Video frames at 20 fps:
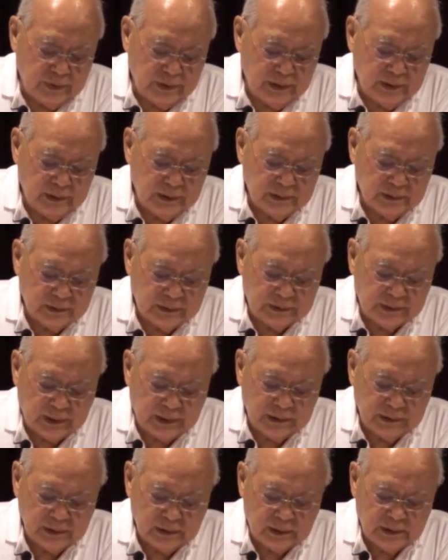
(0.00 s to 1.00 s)
Reagan
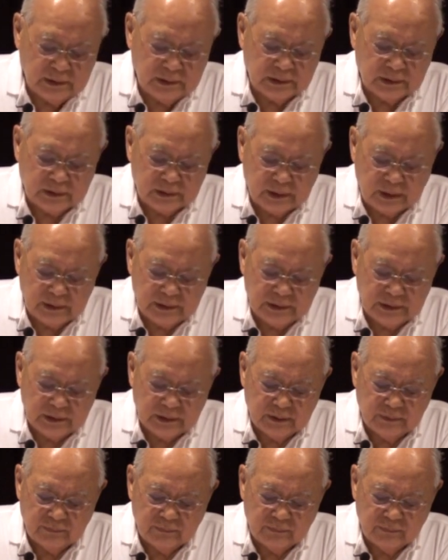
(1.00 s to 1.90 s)
signed legislation